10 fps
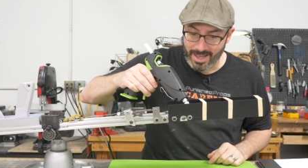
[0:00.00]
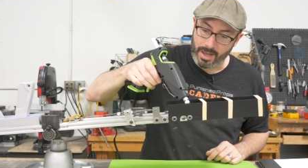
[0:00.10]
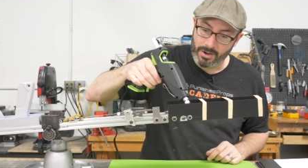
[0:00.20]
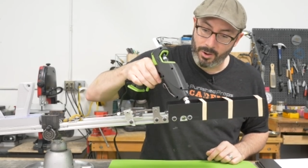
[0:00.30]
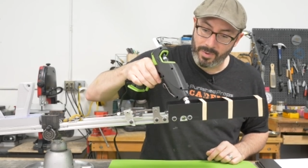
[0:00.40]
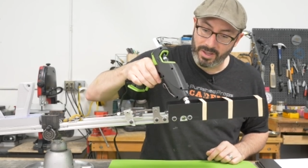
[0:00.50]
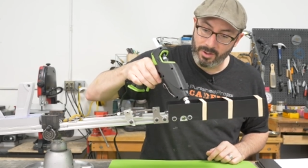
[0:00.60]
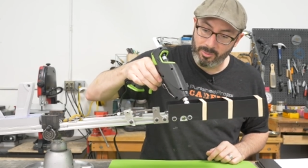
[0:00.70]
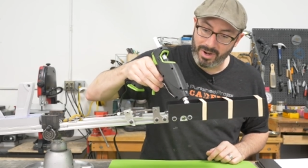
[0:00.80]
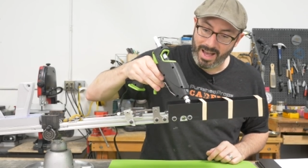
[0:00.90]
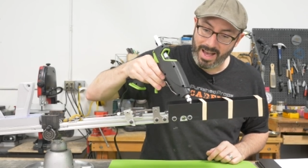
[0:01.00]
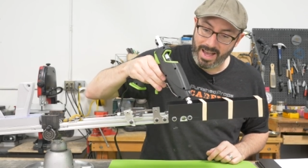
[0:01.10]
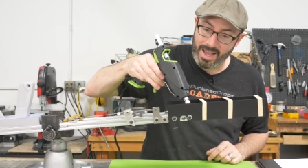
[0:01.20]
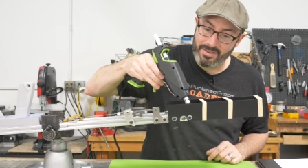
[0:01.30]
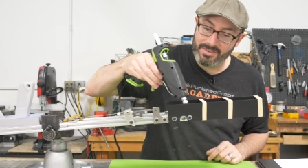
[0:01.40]
I don't know about you, but
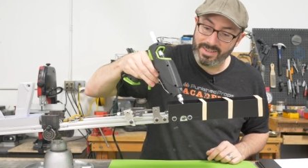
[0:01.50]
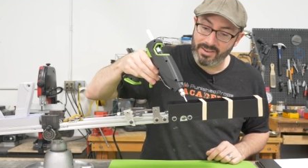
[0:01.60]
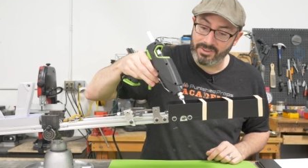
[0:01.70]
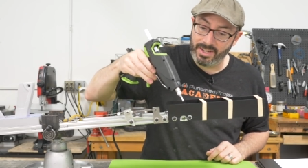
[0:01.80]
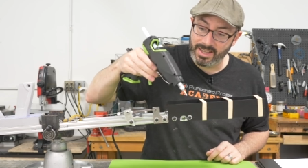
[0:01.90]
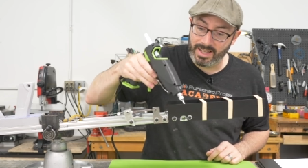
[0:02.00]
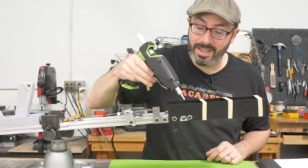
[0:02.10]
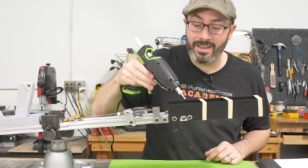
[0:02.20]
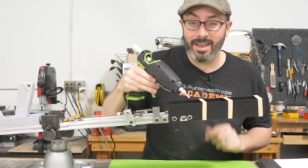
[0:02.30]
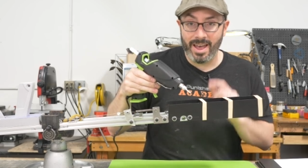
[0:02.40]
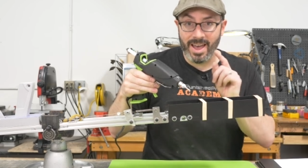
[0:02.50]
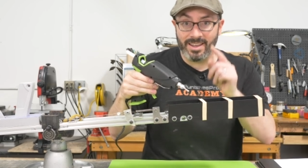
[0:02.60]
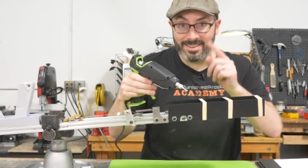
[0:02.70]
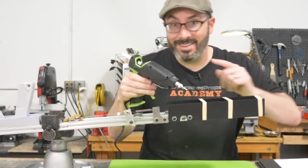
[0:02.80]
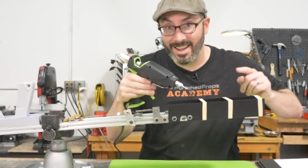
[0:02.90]
I have definitely
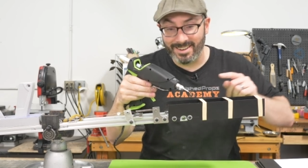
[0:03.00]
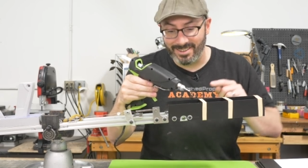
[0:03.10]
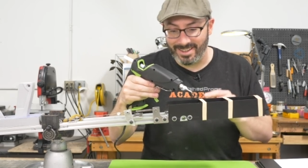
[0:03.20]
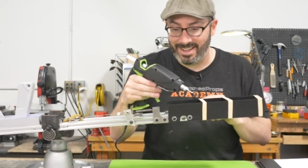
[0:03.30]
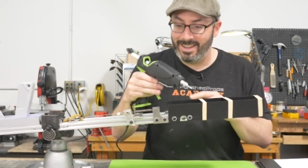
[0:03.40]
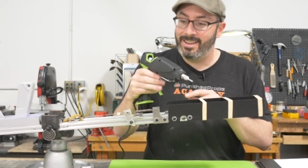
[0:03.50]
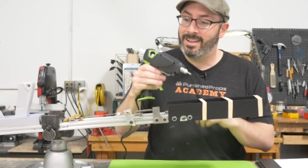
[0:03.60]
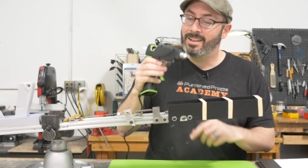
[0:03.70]
accidentally